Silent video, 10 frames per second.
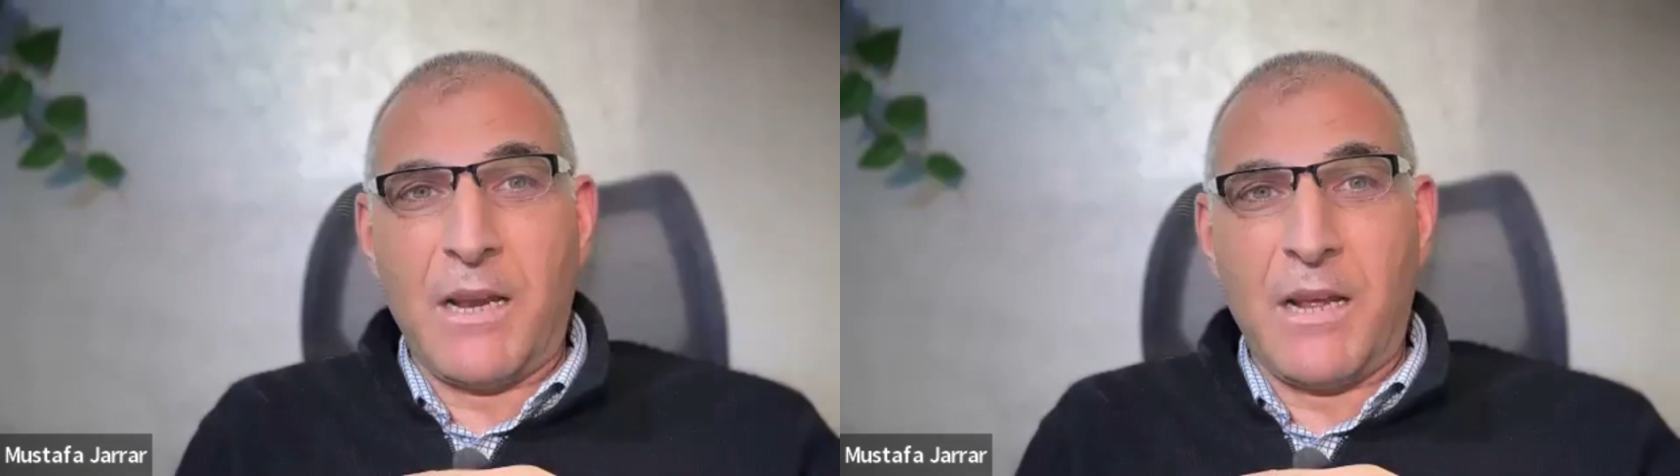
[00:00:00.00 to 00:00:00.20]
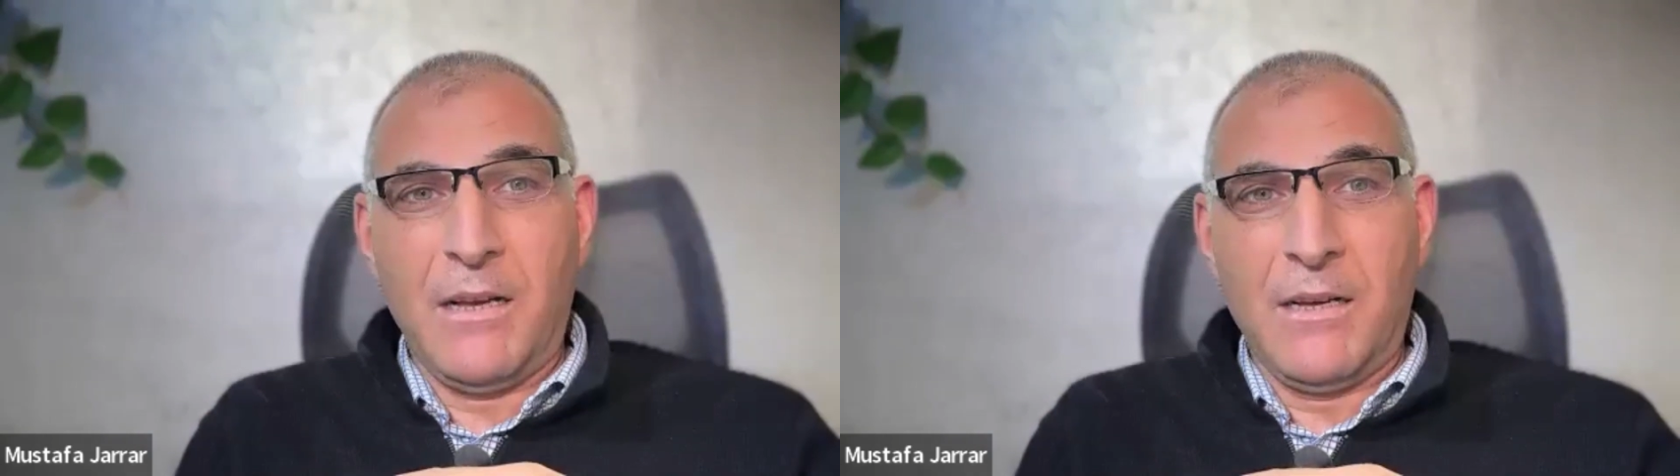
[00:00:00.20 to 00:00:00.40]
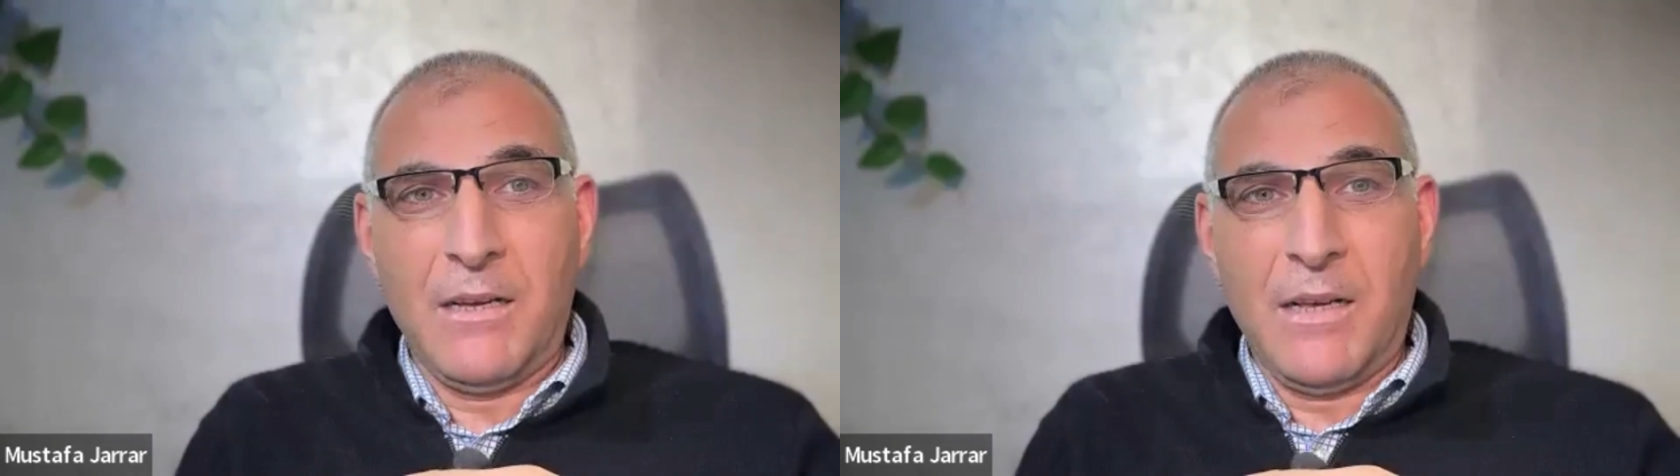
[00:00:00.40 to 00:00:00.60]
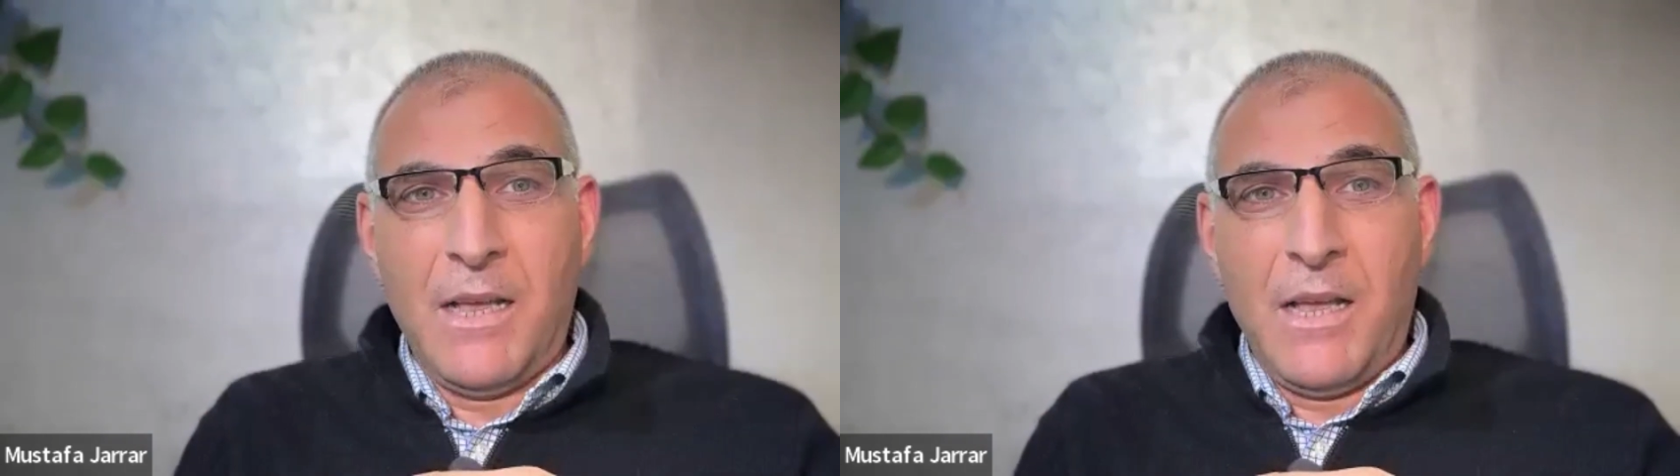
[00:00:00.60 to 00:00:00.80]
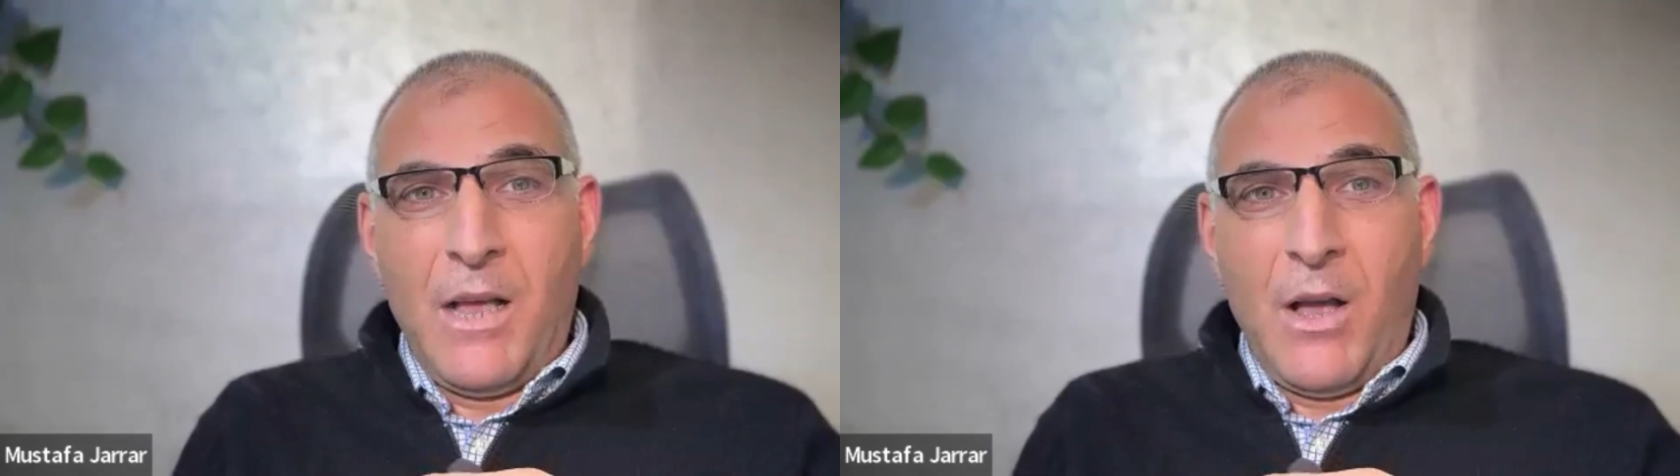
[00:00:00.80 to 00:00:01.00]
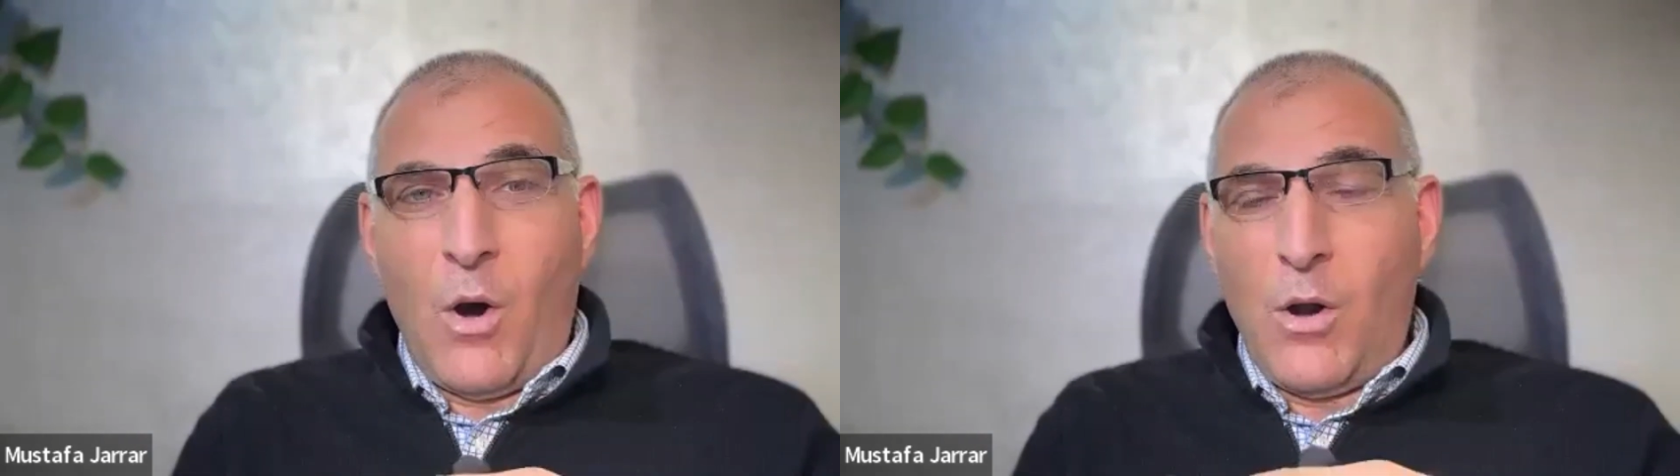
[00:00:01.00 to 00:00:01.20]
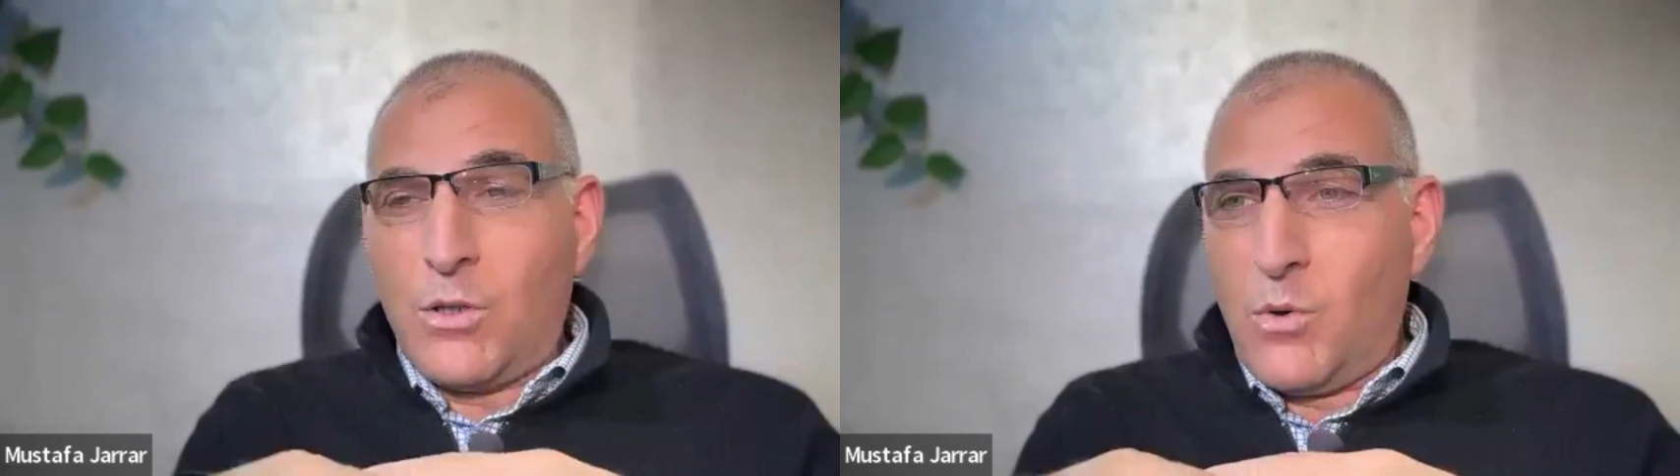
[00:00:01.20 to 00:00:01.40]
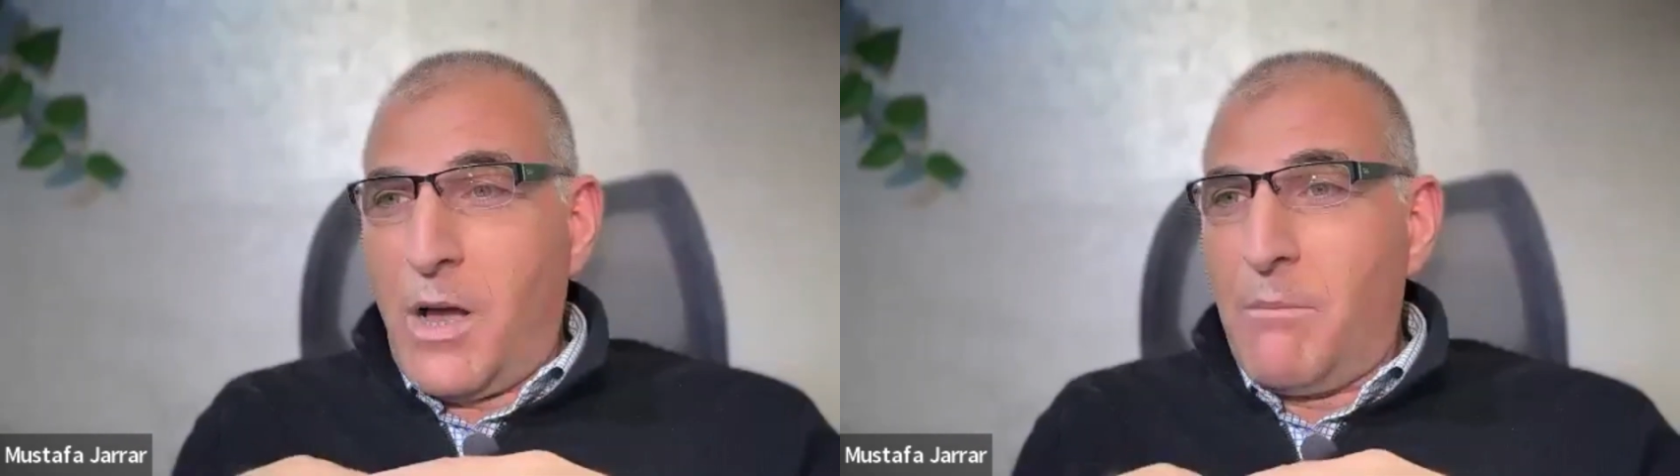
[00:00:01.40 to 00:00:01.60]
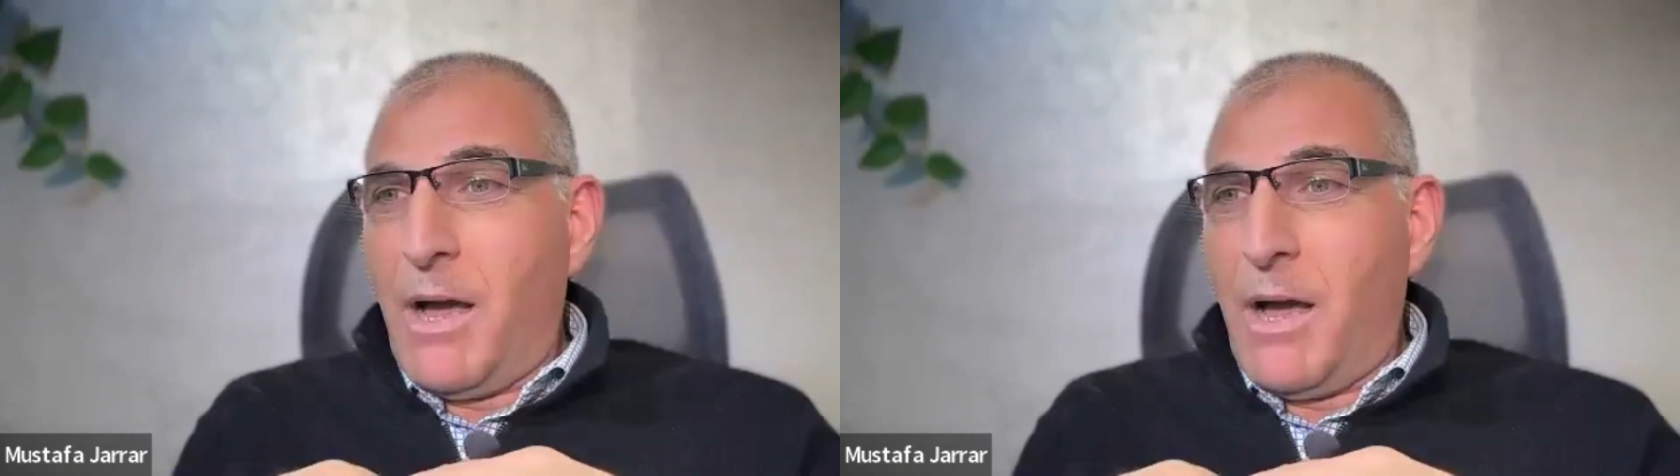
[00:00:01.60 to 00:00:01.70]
Hasbara? Also